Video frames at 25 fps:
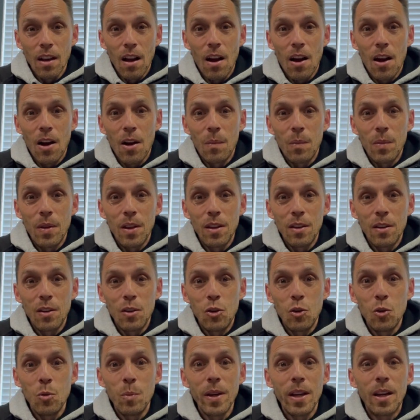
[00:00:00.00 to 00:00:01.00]
Um,
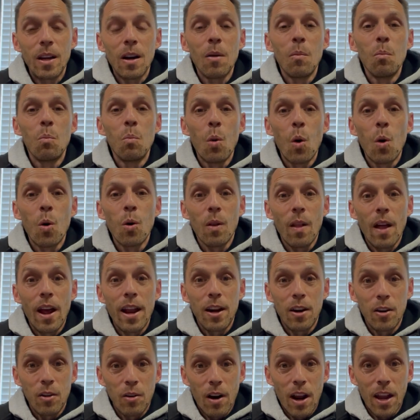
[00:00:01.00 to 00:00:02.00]
you become more
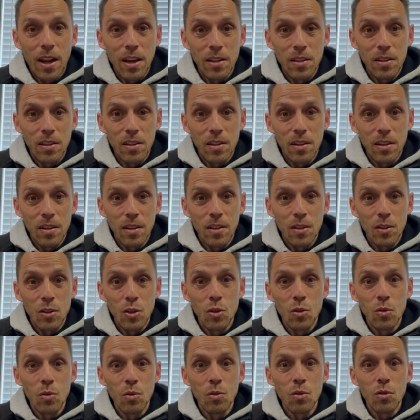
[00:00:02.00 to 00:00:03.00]
like Christ.
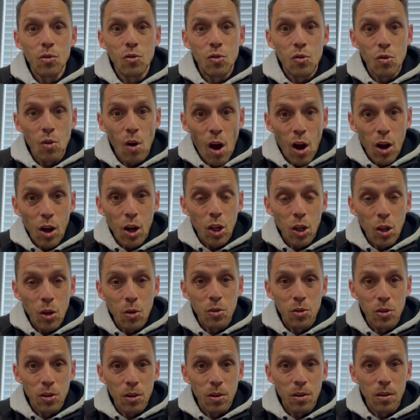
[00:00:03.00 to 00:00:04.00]
You draw
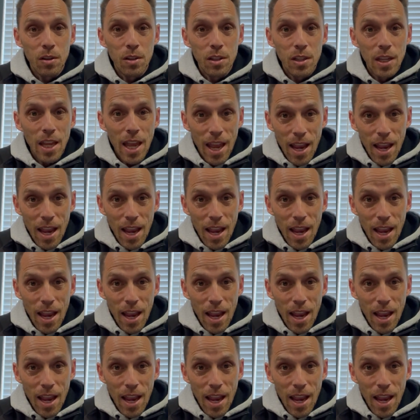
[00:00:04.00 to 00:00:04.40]
closer to